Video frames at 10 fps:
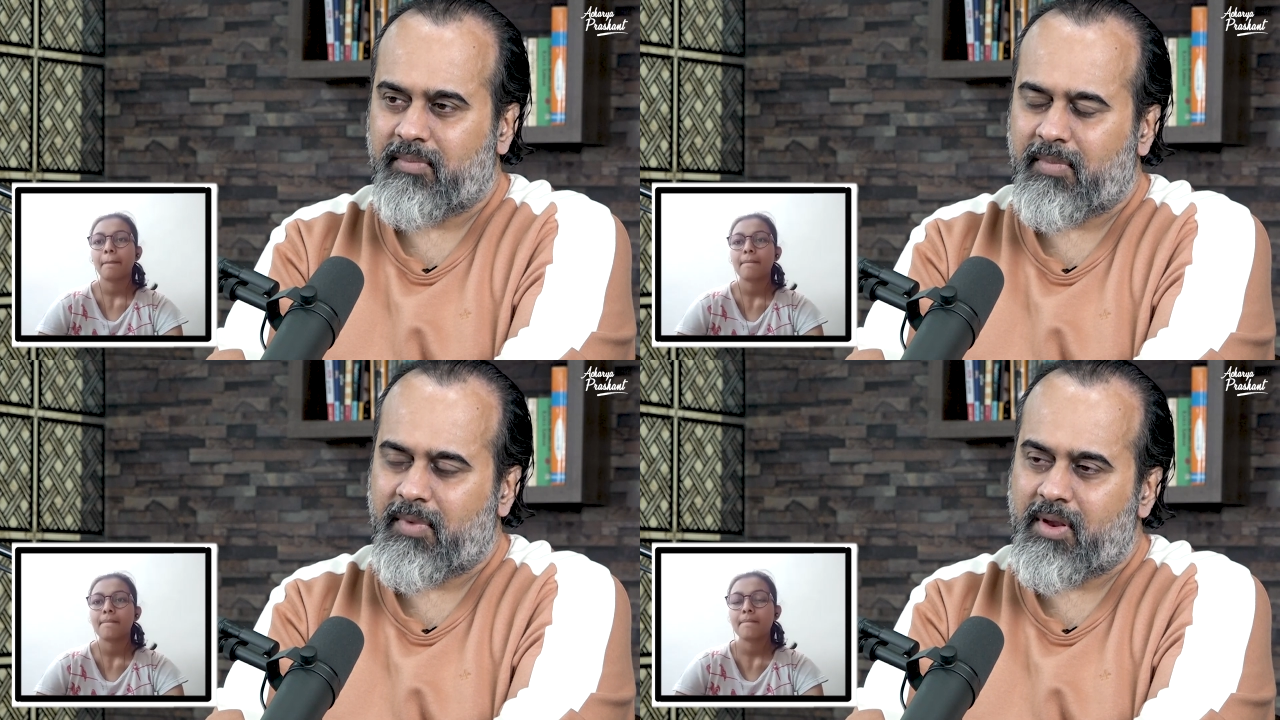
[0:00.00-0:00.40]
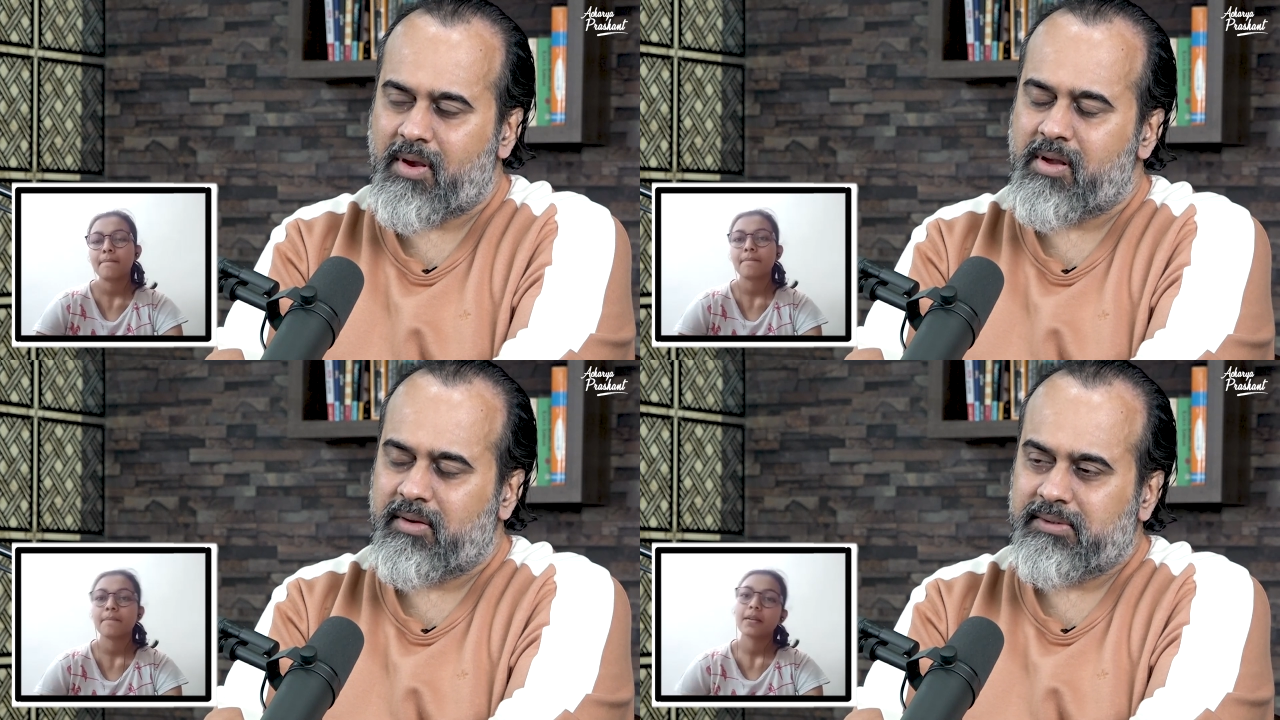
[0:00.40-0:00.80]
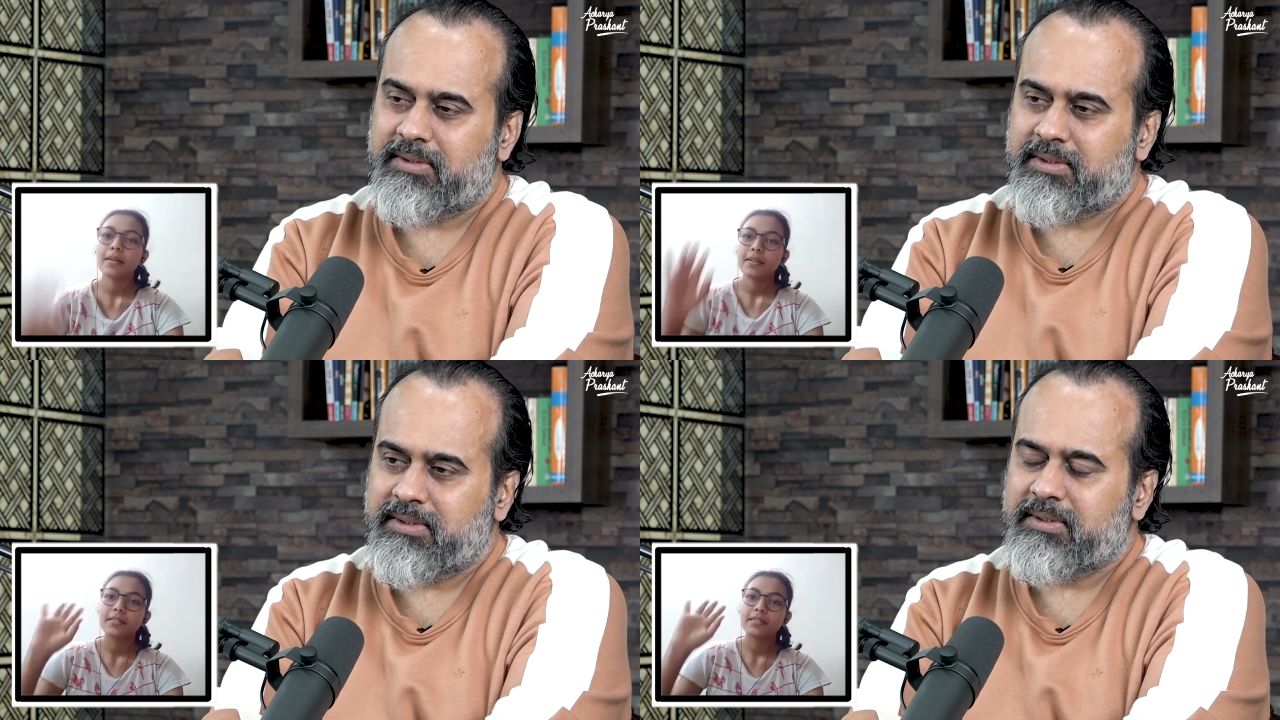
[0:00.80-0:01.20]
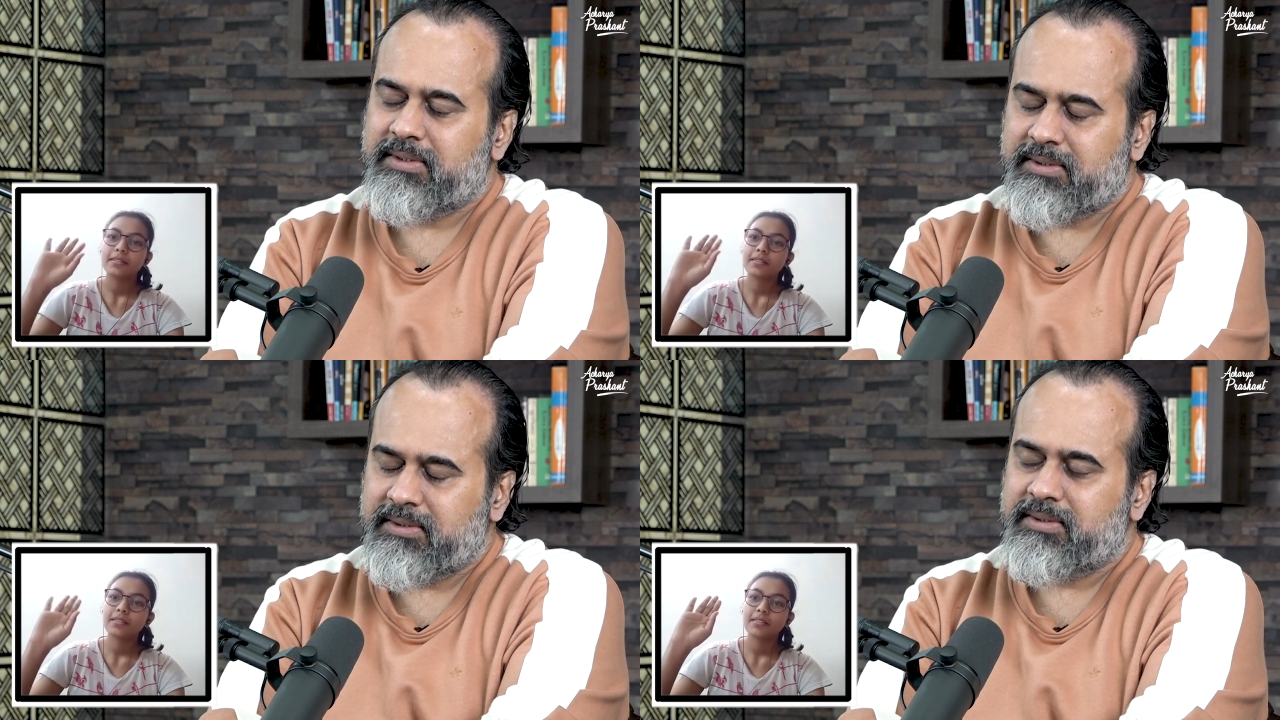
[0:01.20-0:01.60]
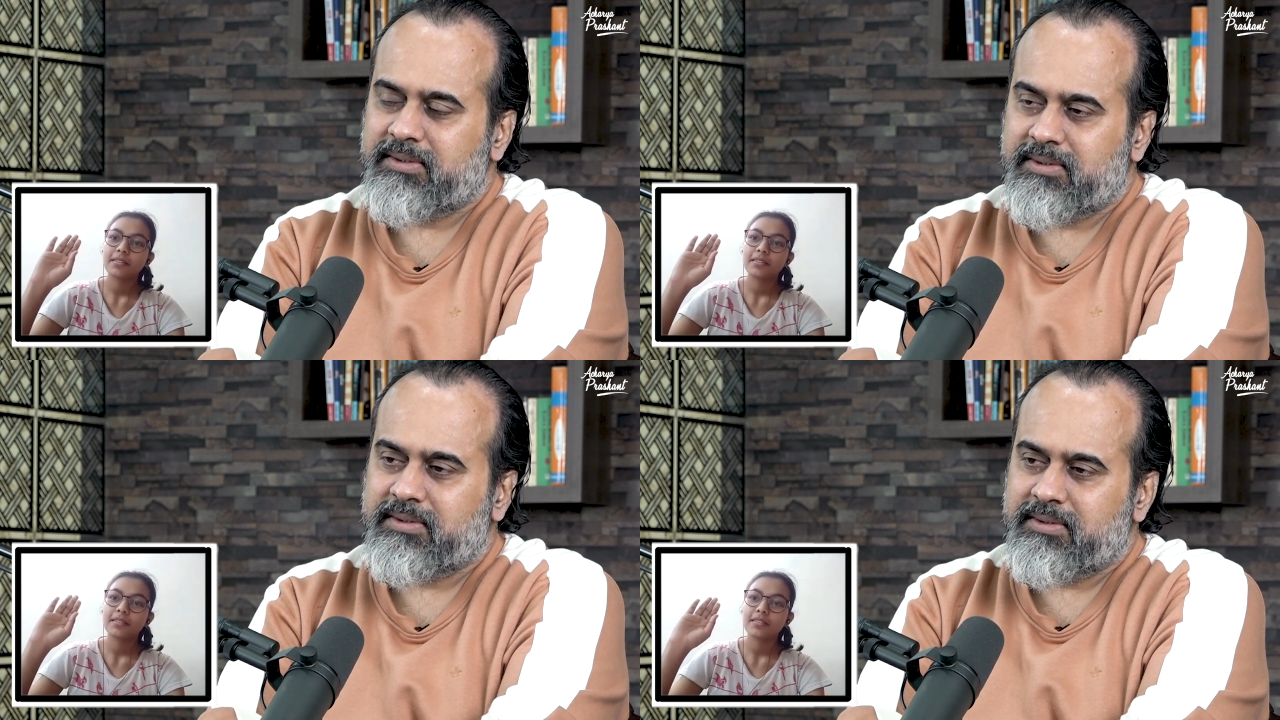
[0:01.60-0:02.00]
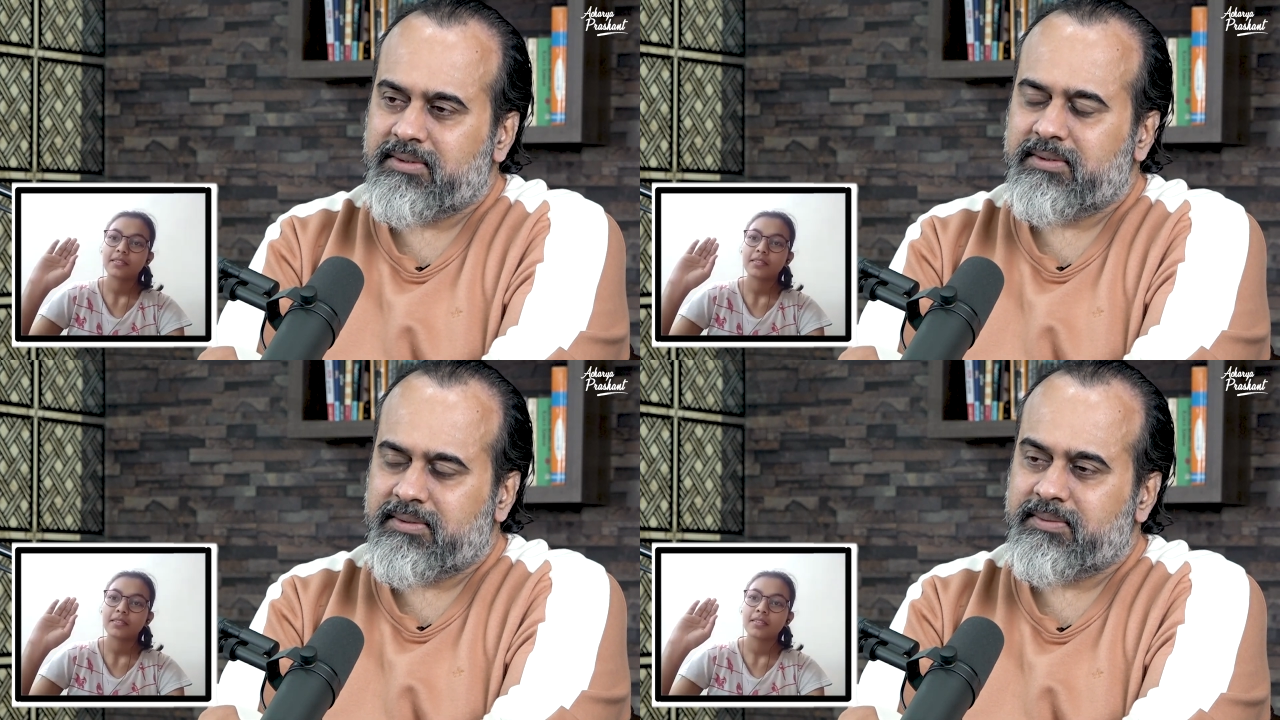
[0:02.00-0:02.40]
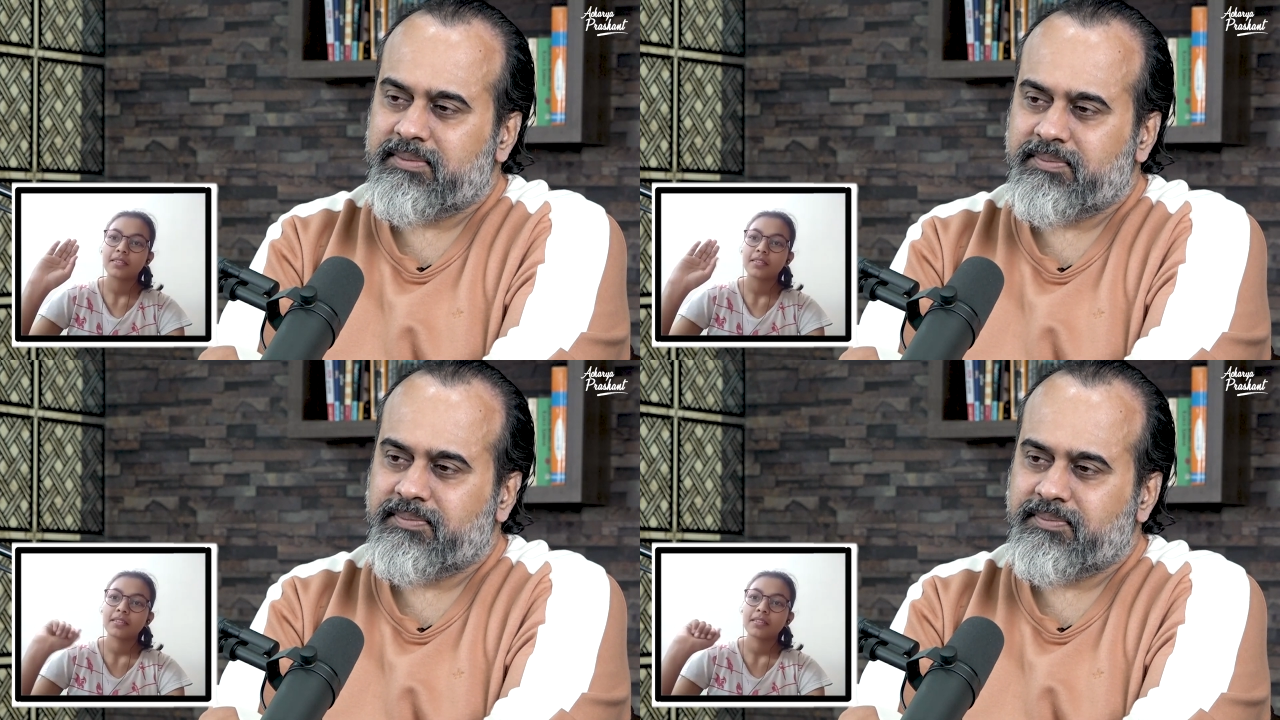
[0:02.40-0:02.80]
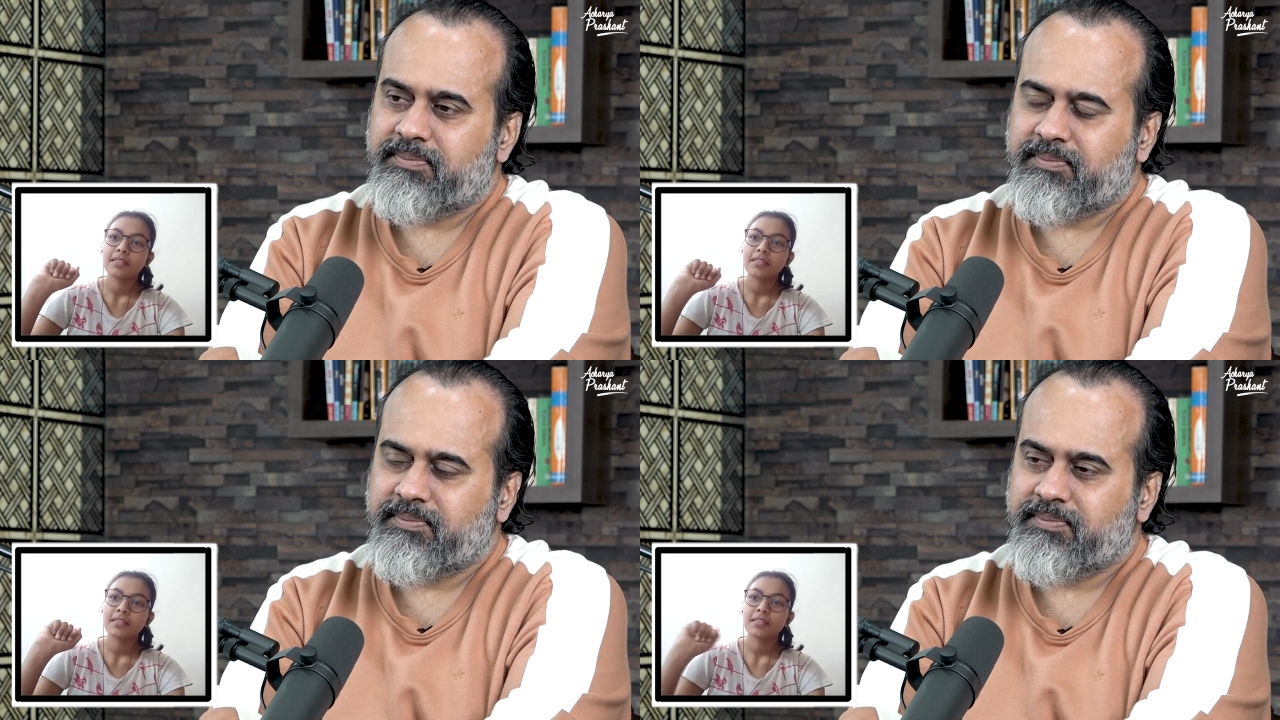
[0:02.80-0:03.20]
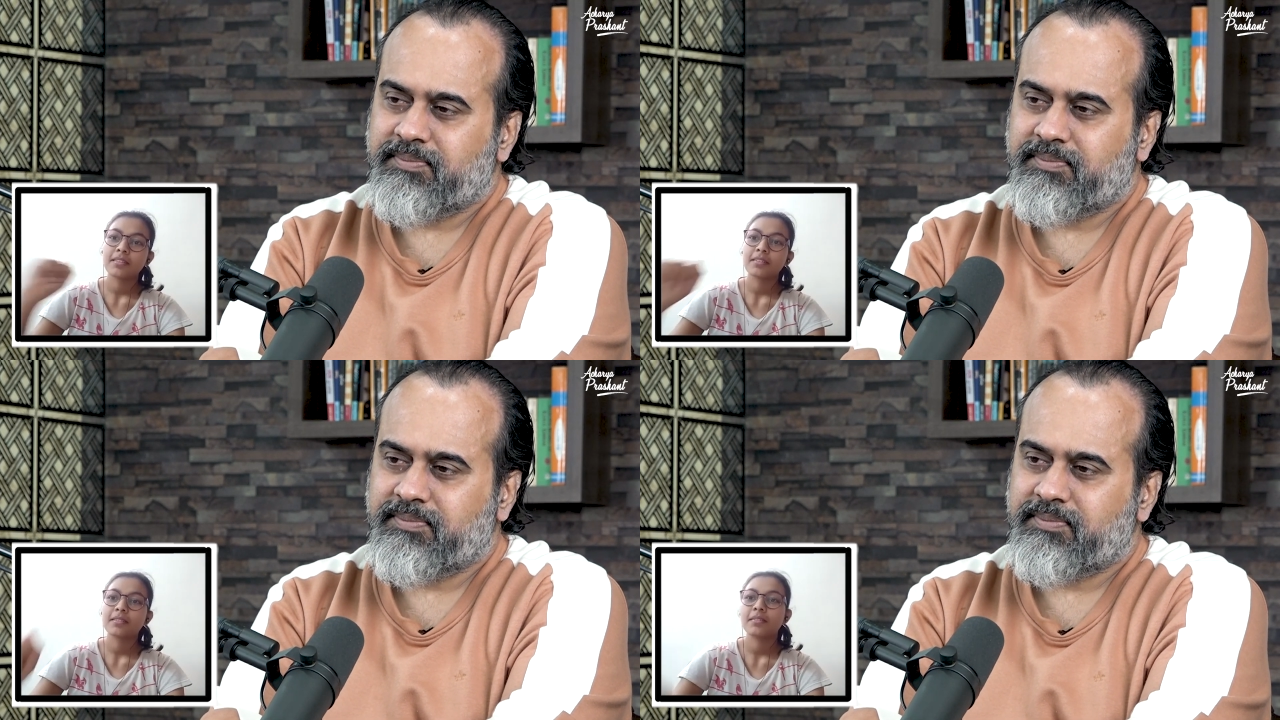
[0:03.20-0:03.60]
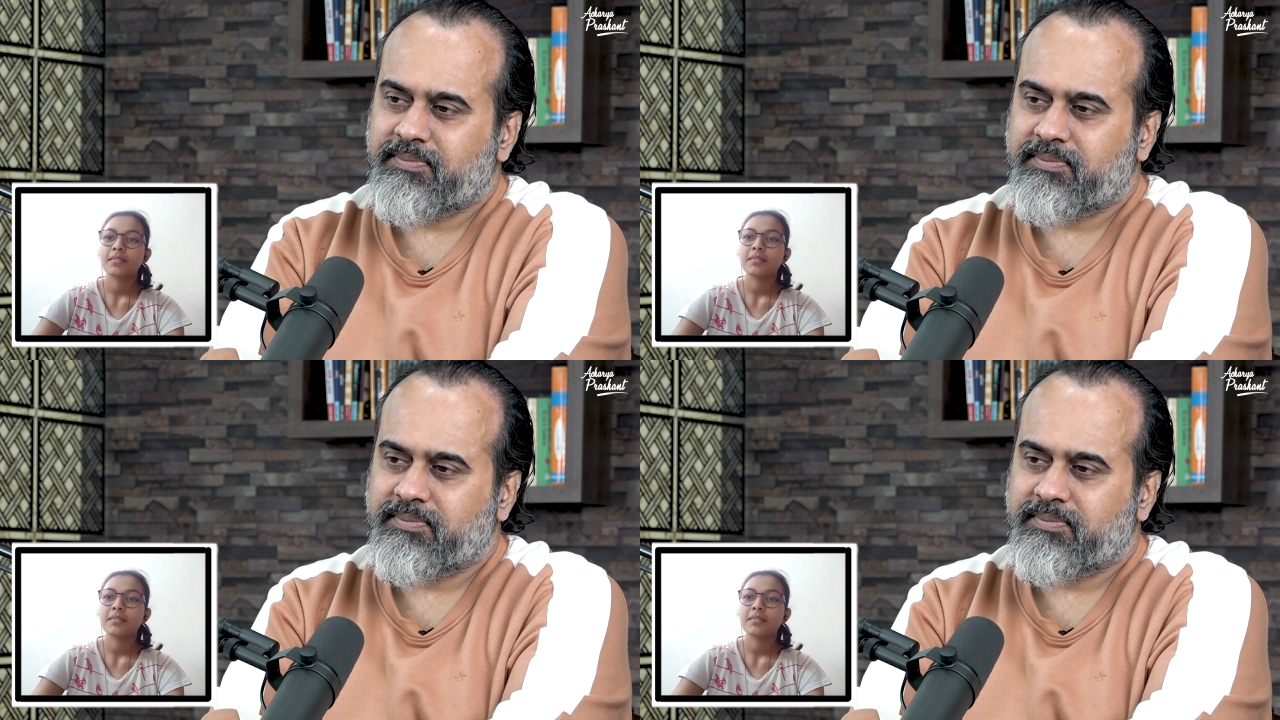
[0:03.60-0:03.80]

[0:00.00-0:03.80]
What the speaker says: No one is speaking in this clip.